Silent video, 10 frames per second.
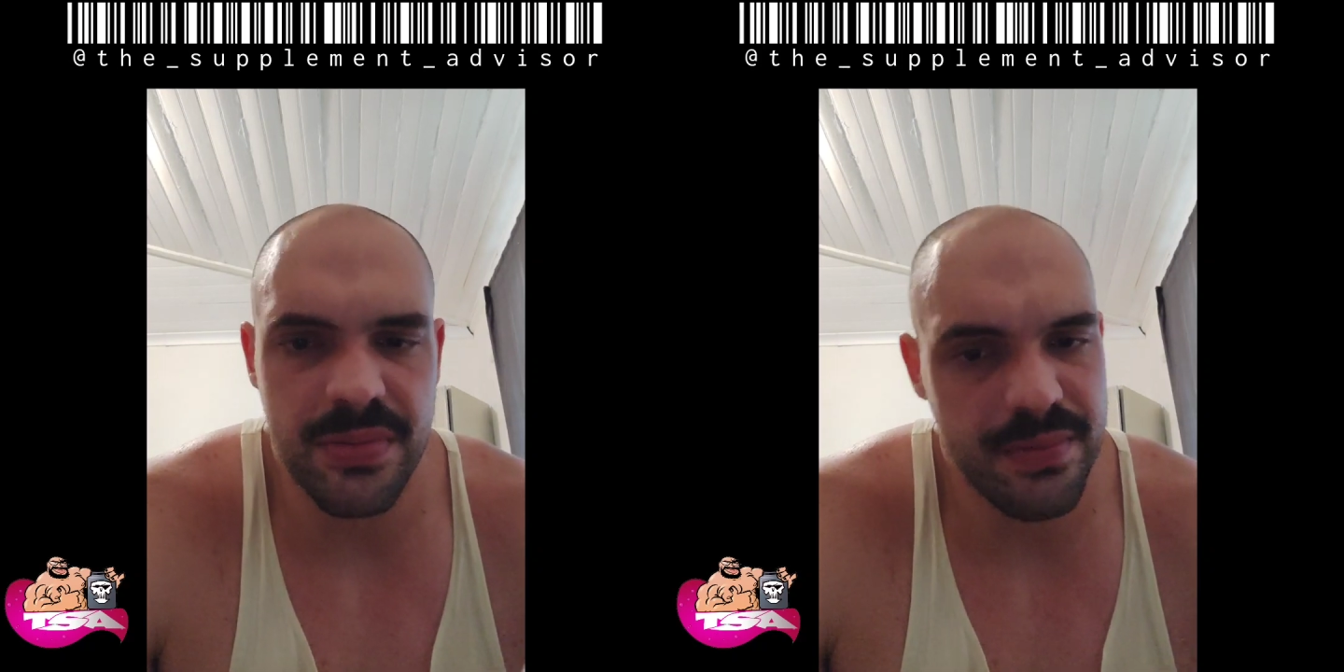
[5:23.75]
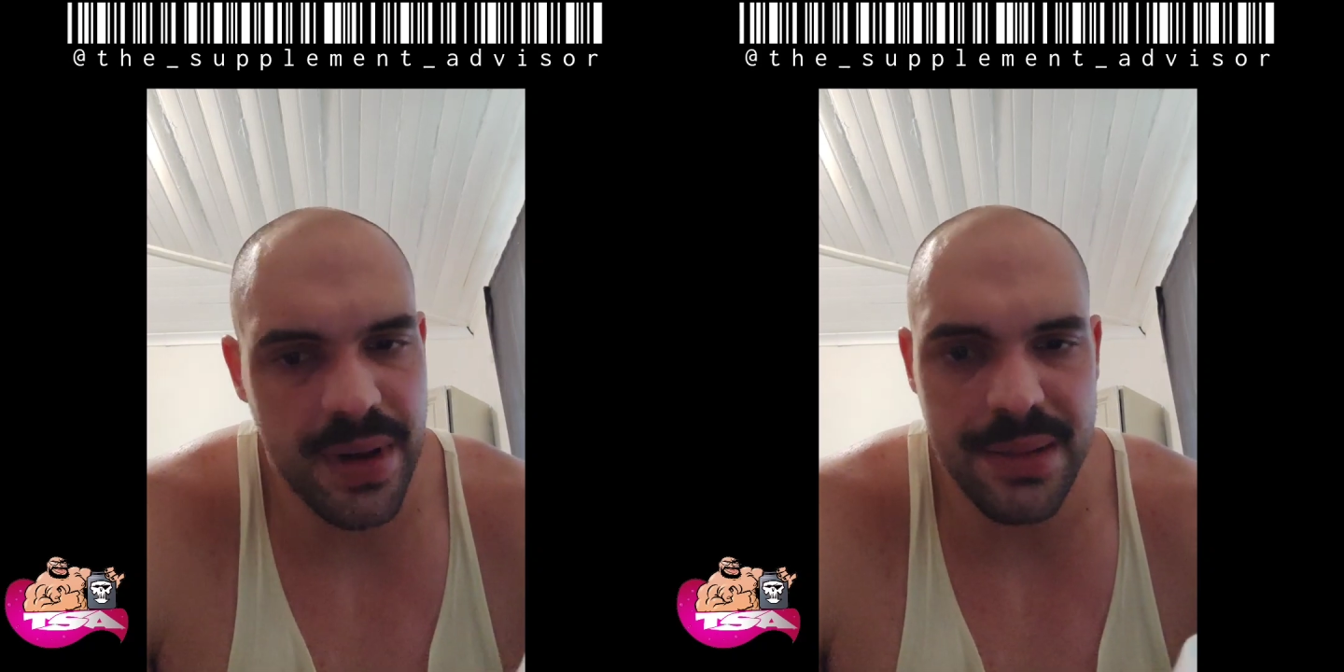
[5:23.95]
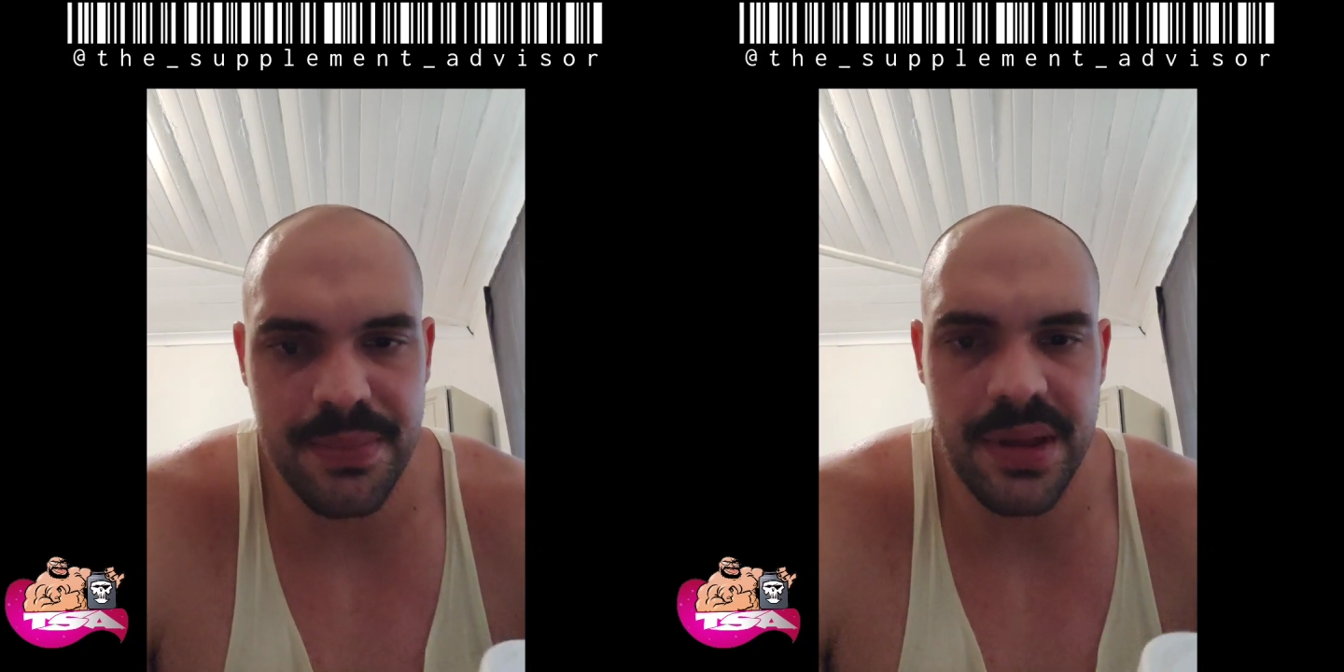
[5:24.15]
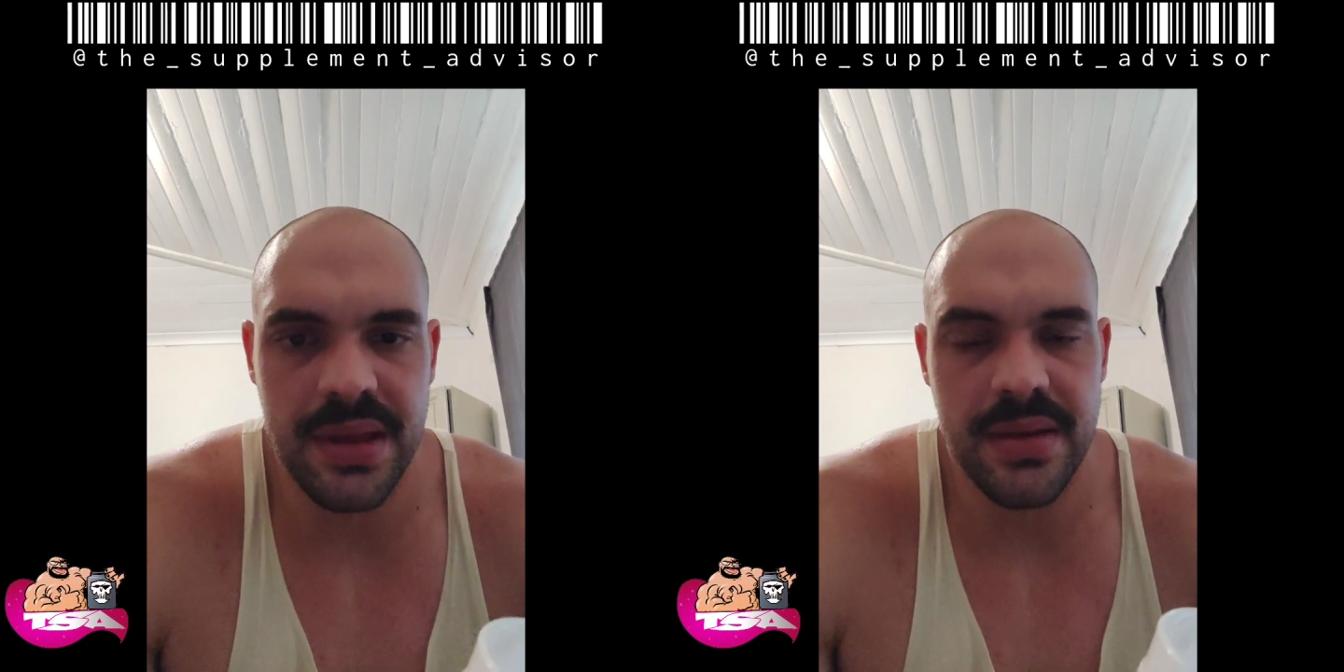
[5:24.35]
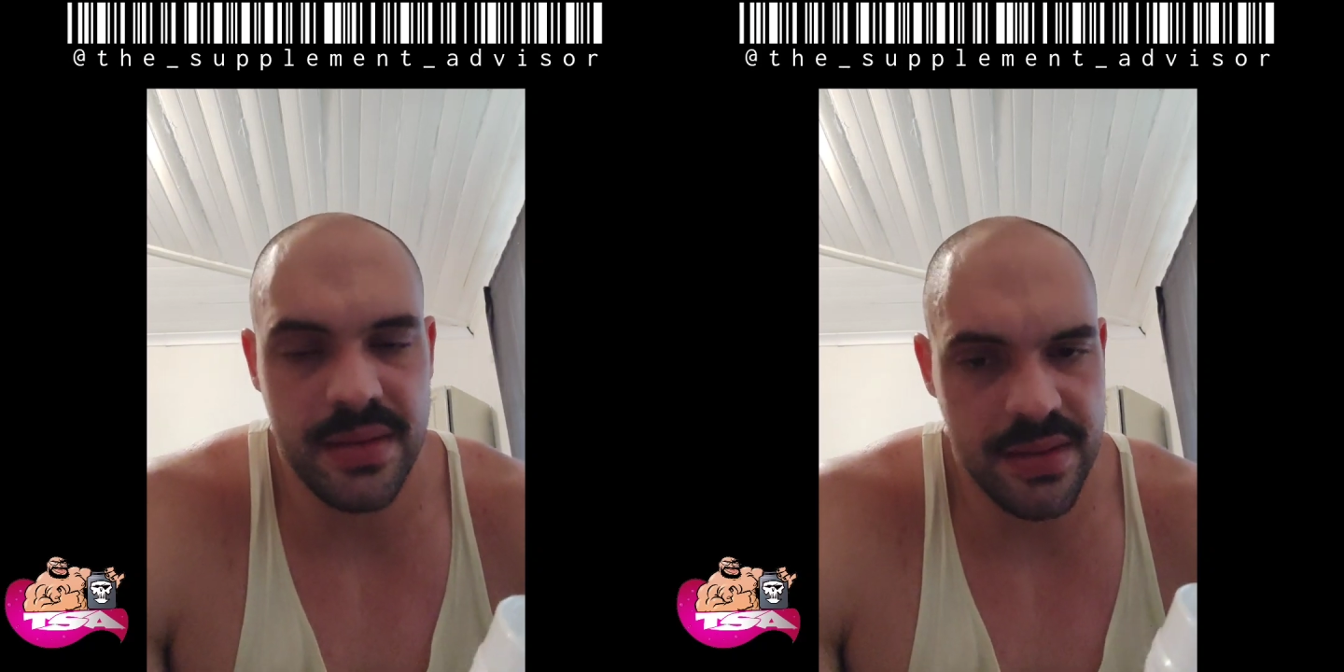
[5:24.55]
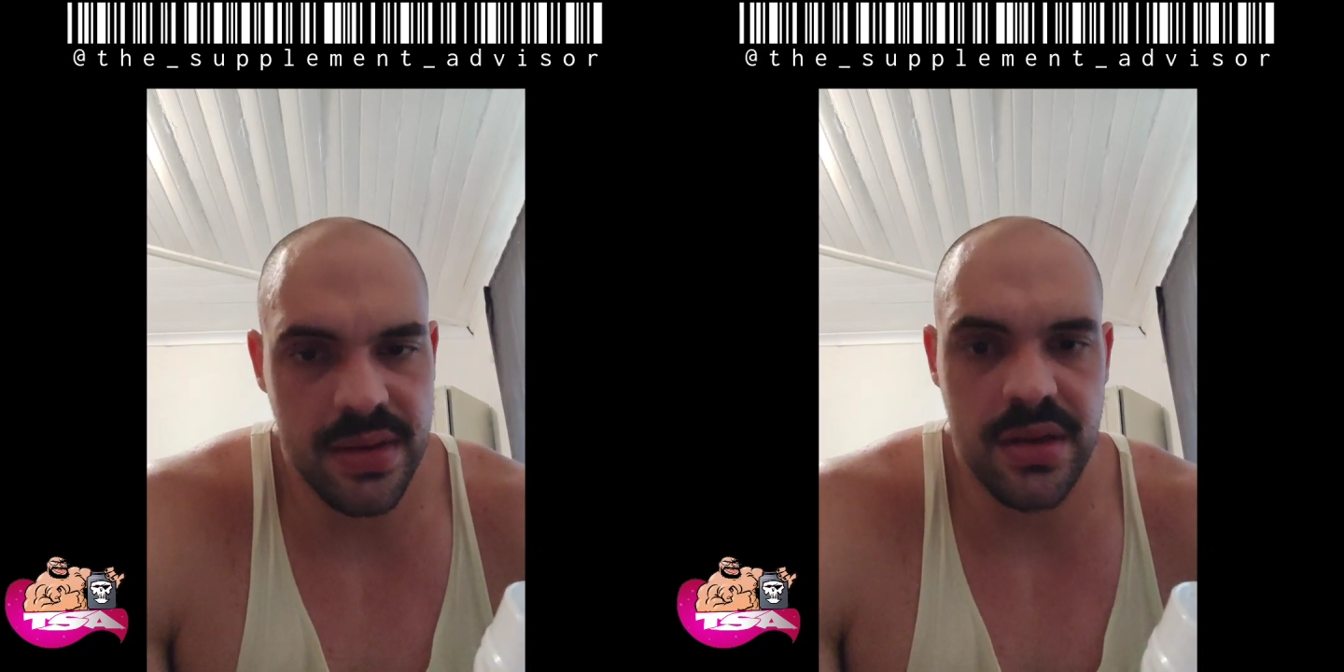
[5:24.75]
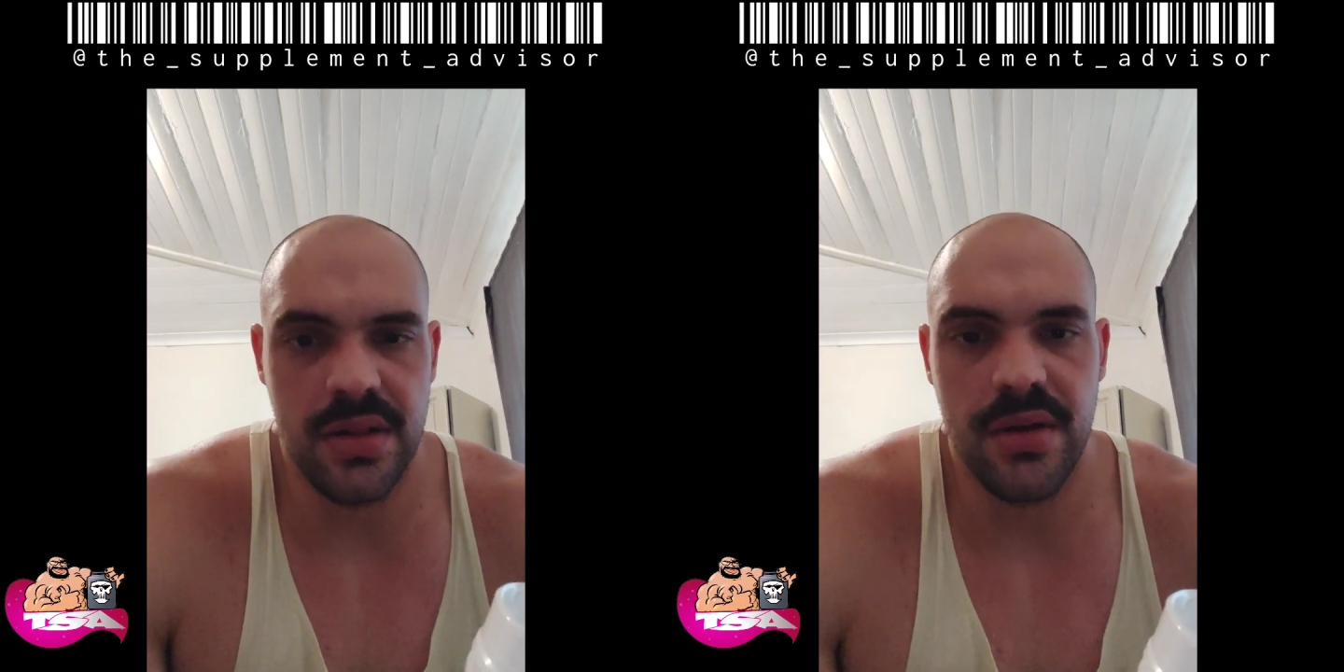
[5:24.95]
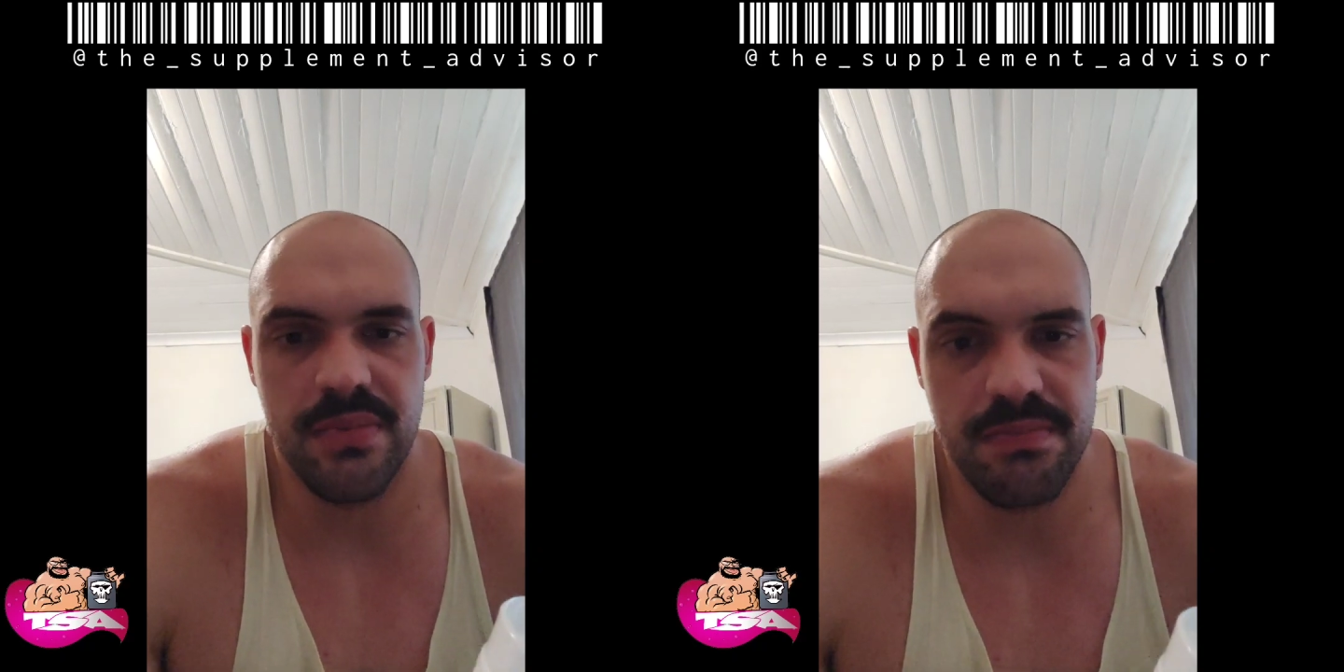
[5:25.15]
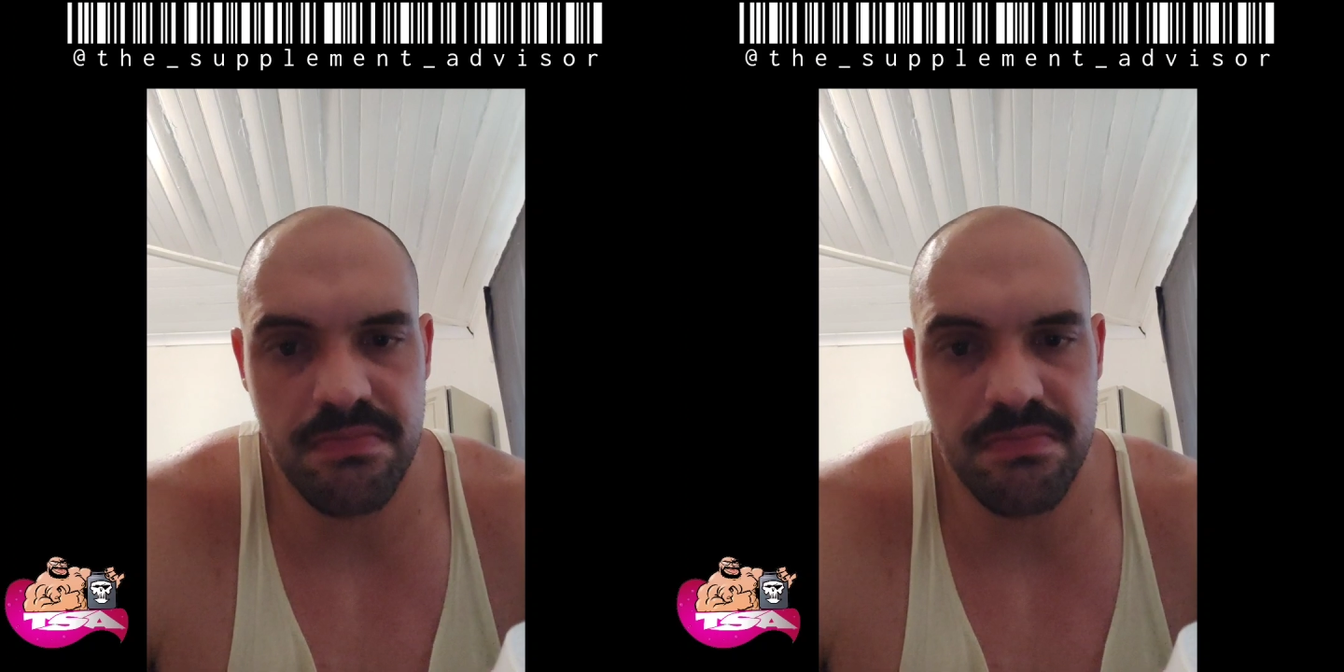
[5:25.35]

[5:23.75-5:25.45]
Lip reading: might be, you know,